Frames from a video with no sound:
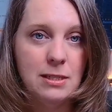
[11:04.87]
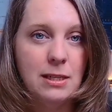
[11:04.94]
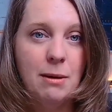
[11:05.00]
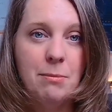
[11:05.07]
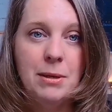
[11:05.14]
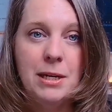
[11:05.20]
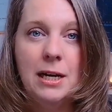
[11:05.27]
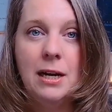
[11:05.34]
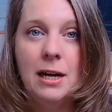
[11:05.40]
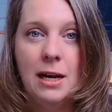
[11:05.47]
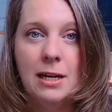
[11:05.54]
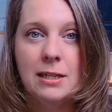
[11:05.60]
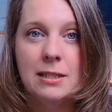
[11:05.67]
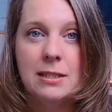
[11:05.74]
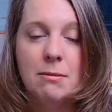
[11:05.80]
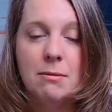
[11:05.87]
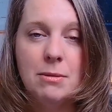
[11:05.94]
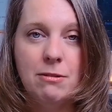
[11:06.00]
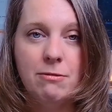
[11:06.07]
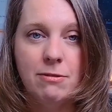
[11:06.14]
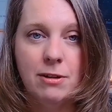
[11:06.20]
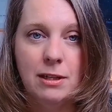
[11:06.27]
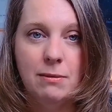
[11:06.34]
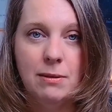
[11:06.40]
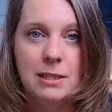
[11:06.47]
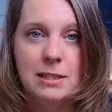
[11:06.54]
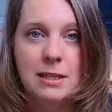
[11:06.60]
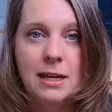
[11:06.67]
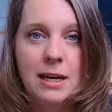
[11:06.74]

How many likes, how many followers?